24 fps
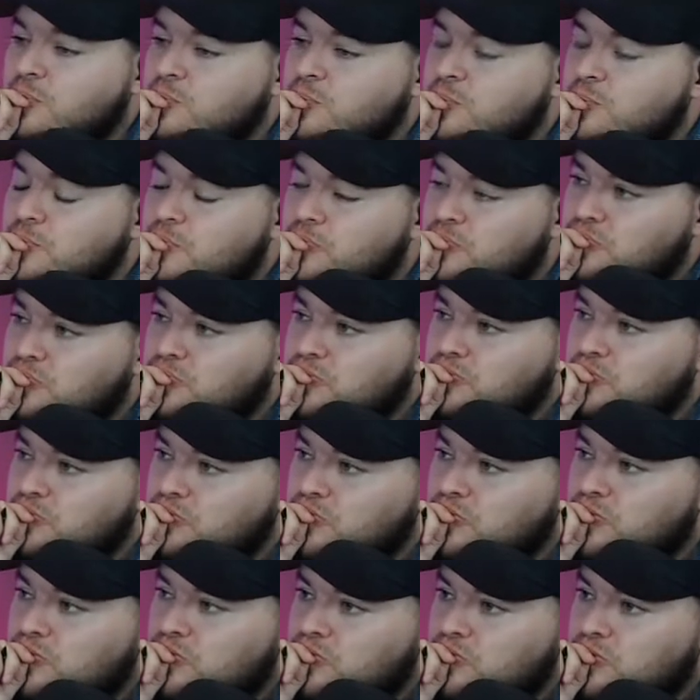
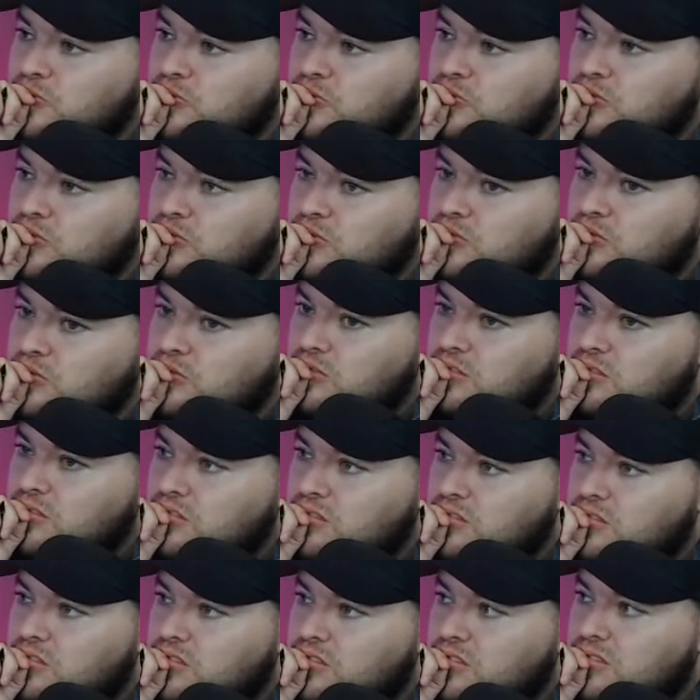
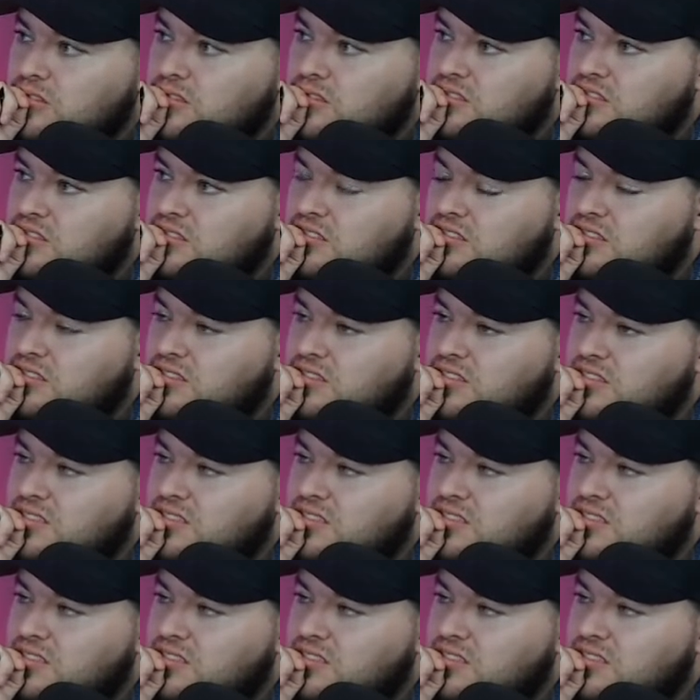[no speech]